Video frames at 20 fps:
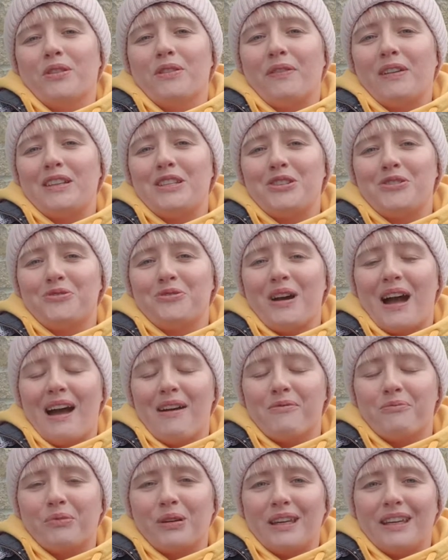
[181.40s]
the video
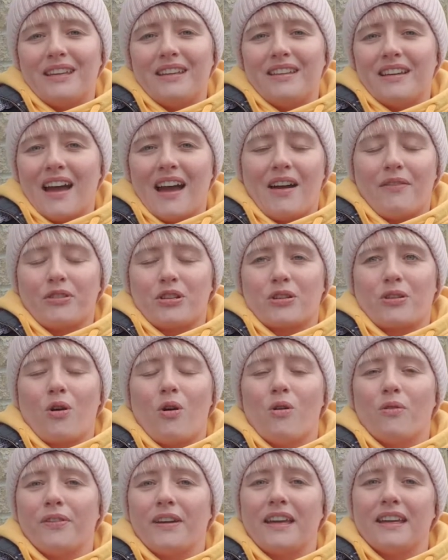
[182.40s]
and we have a
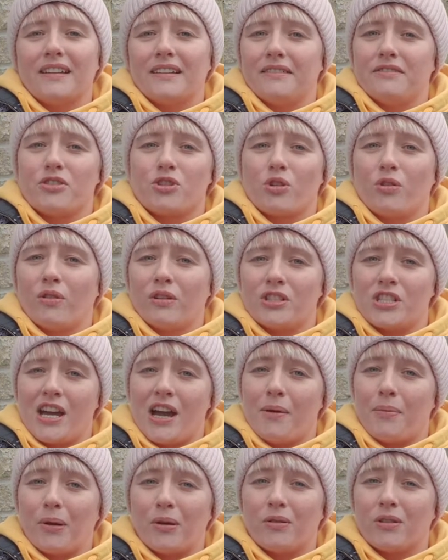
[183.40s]
coffee and
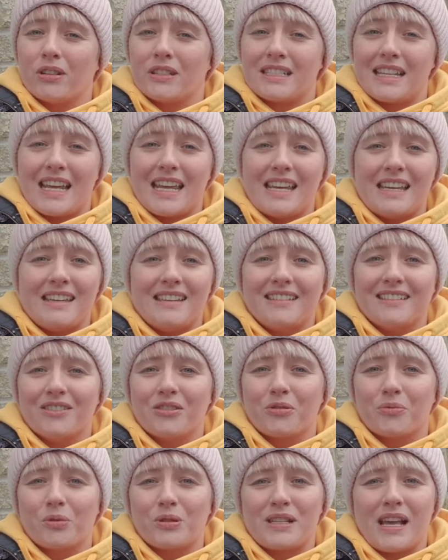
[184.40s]
chat about our day
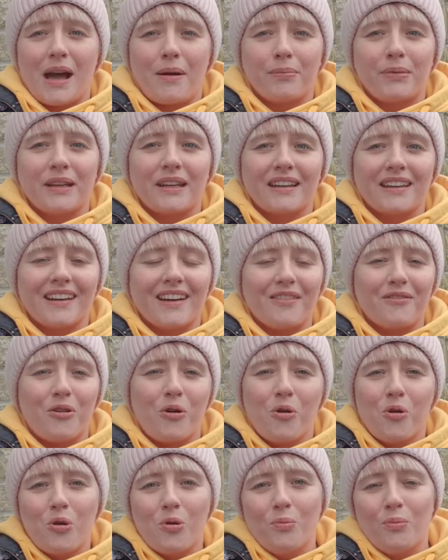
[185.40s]
or what's happening at
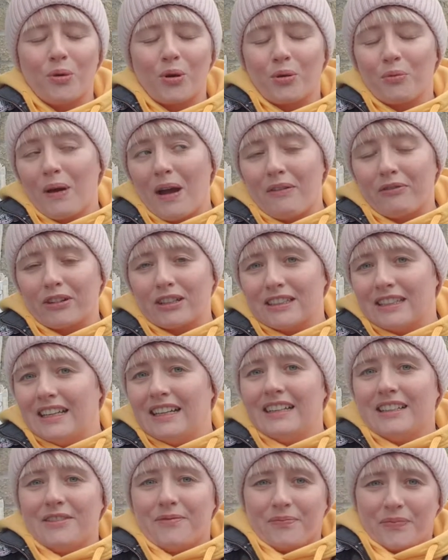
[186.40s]
home or whatever.
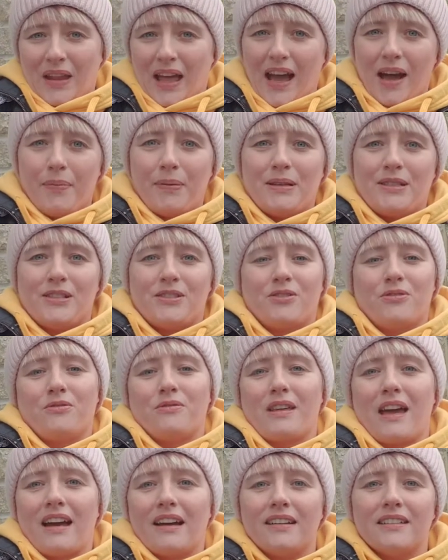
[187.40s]
Happy to do
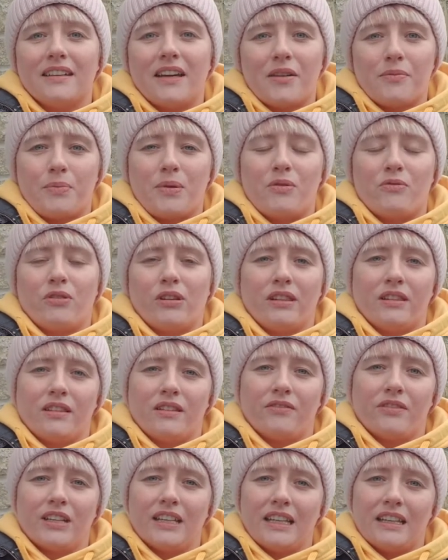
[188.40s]
that. It'd be
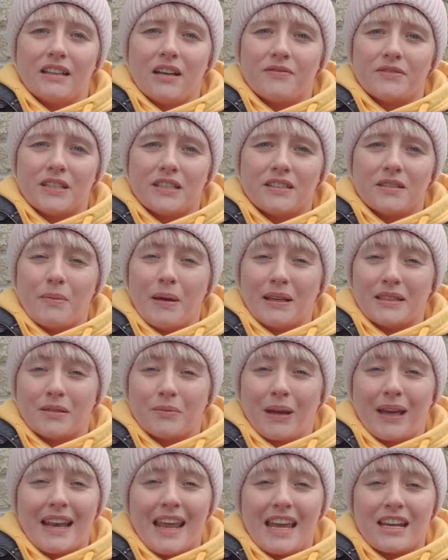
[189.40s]
really lovely to make
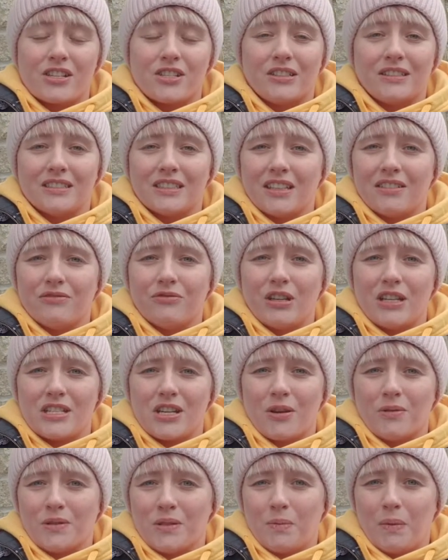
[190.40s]
some connections and reach
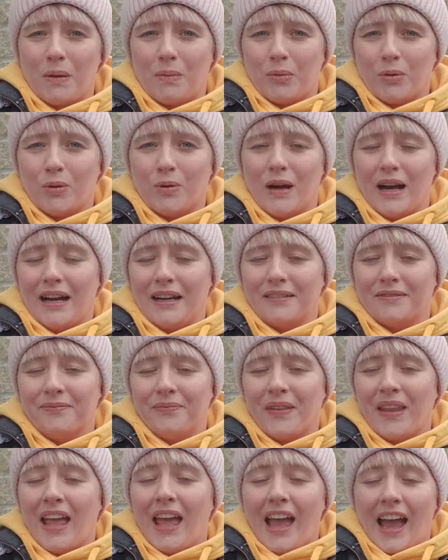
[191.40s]
out to people and
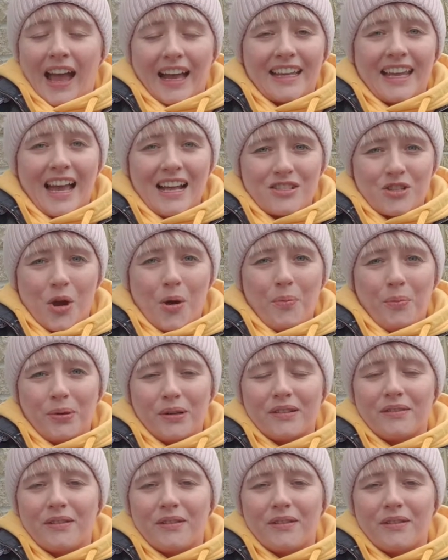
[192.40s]
catch up.